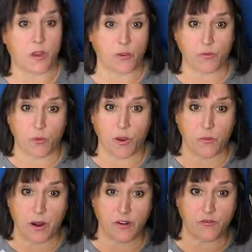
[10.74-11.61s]
we go through
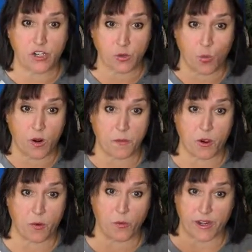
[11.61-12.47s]
one round of just one
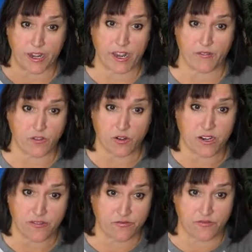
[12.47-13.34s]
poem reading after
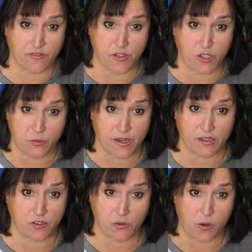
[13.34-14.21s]
I do
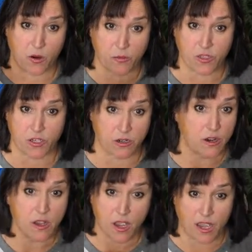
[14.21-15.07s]
my two poems here?
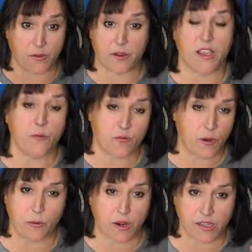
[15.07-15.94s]
And if
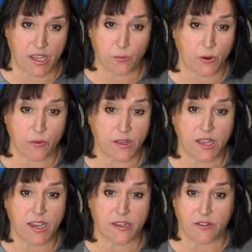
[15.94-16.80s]
we run late, we run
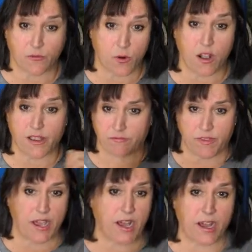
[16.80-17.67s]
late. If we're yeah,
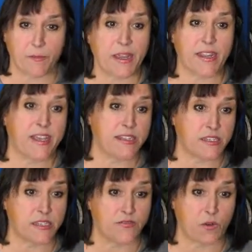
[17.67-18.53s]
yeah. I'm getting
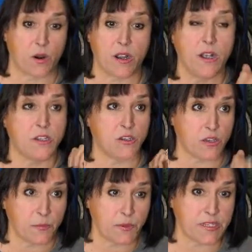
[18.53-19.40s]
guesses yeah. for it. So
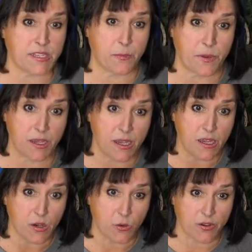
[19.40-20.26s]
yippee skippy,
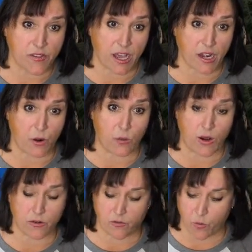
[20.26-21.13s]
we've got a
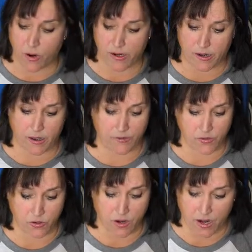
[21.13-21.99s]
round of one
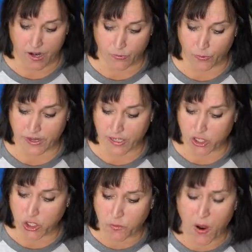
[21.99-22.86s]
after I
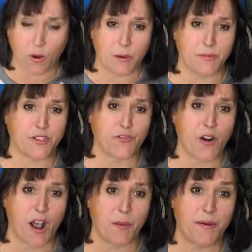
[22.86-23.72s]
read two poems
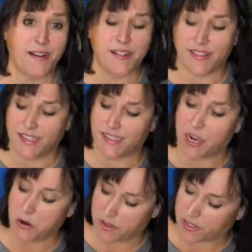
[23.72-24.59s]
from the
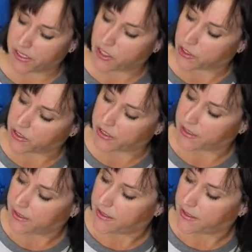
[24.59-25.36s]
Down in the Dirt,